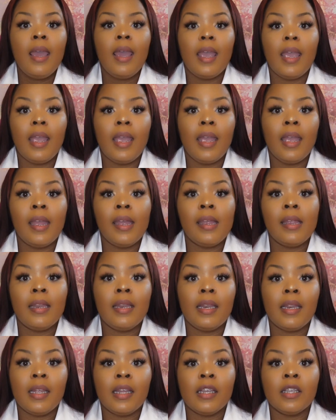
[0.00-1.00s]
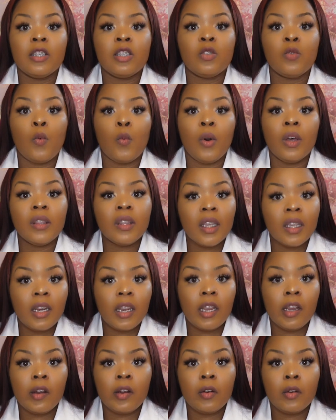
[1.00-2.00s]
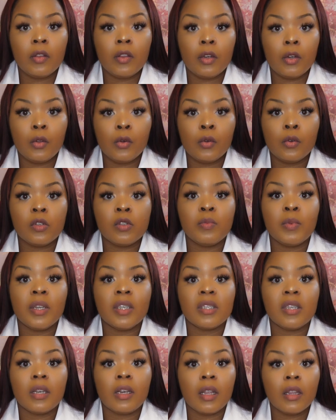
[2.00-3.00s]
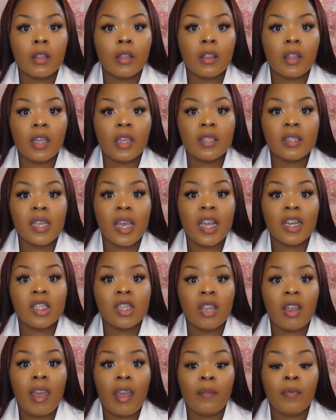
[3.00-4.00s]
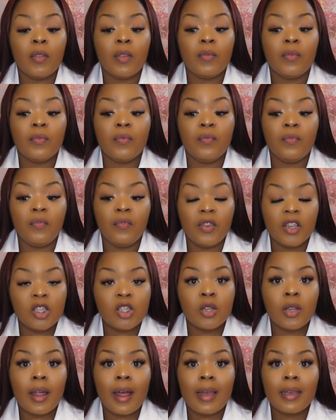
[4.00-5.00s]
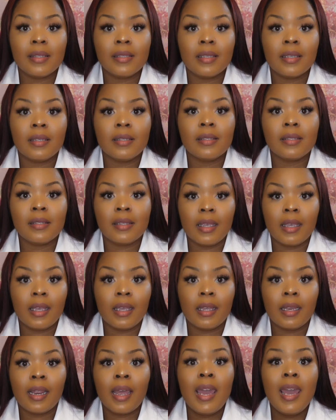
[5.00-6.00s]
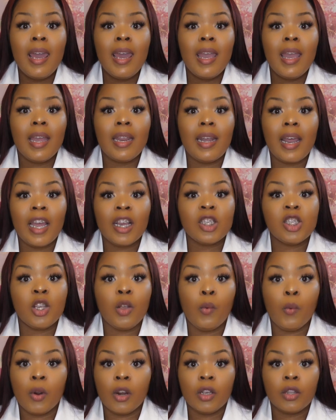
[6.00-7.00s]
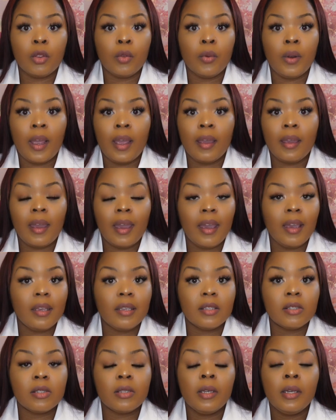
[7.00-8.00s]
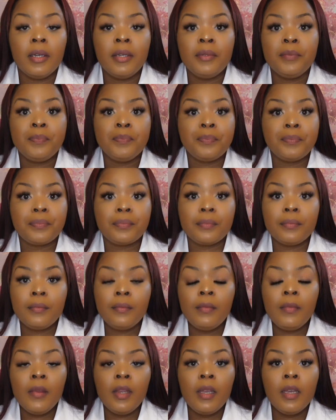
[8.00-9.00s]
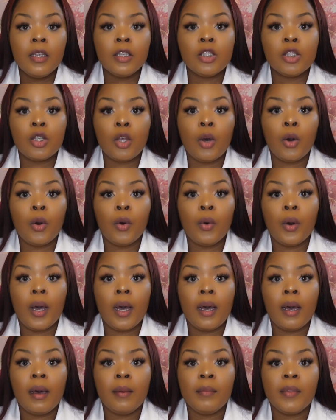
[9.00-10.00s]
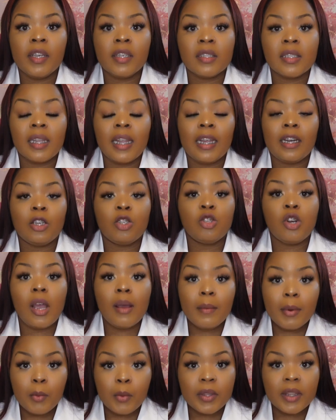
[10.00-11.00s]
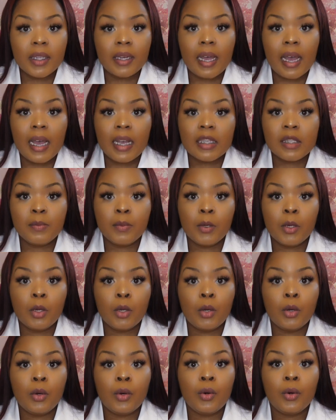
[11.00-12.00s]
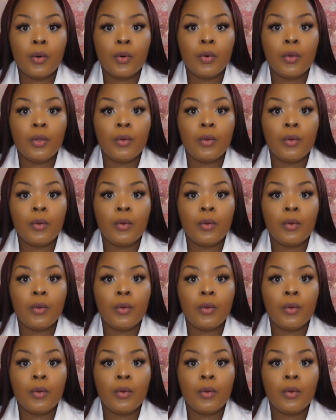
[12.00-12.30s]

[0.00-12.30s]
And it's one thing to hear it on the news, but it's another thing to actually have to visualize it, see it, and actually work through that case. So there's a lot of trauma within the hospital.